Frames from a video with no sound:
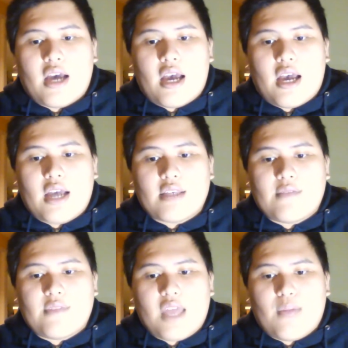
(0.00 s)
as if
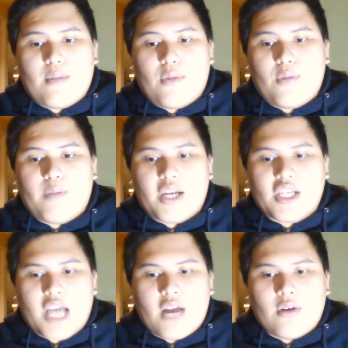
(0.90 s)
they moved by
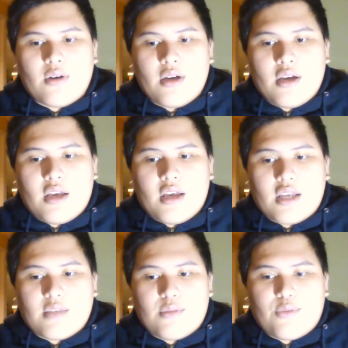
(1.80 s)
shadow, as if the
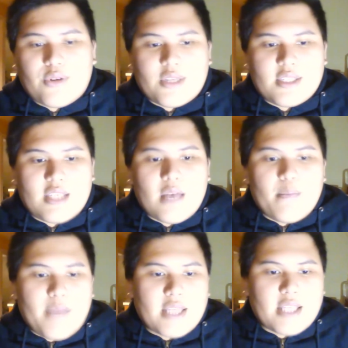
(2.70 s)
forest itself
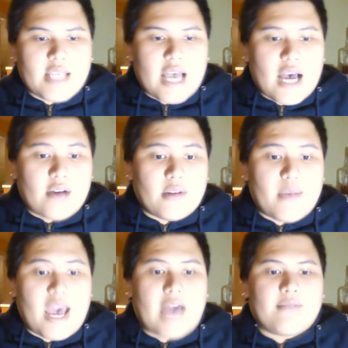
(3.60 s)
bent out of their path.